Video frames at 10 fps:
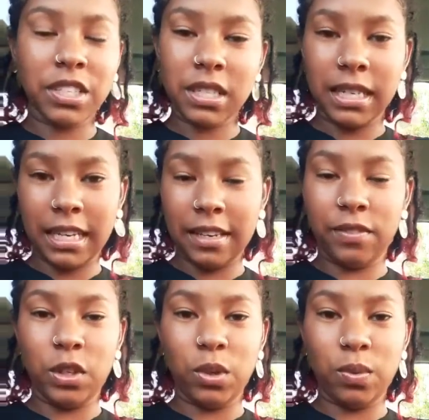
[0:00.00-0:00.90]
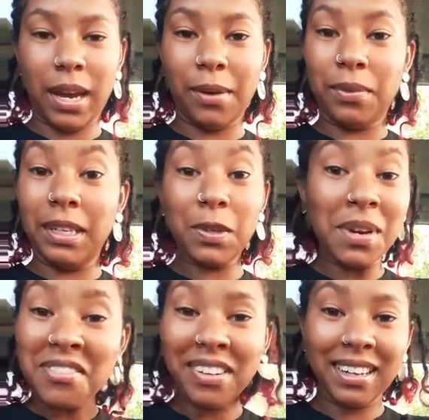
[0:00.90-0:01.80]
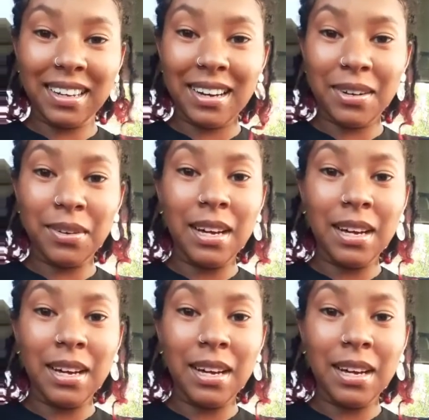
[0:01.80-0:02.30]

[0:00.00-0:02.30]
going to give you a really quick video.